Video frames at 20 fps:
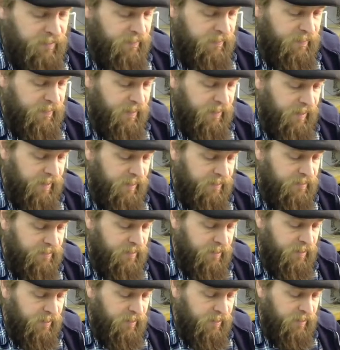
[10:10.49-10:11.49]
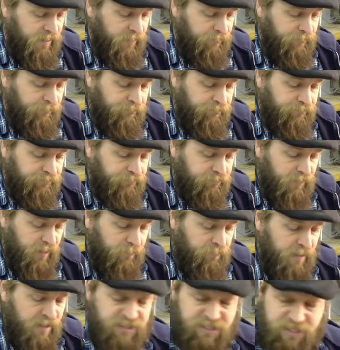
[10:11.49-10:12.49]
That
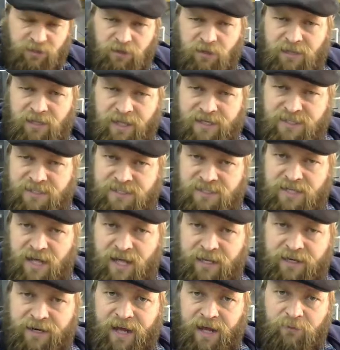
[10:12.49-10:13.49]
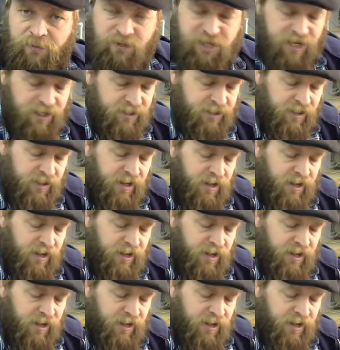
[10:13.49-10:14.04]
makes it look like a solid object,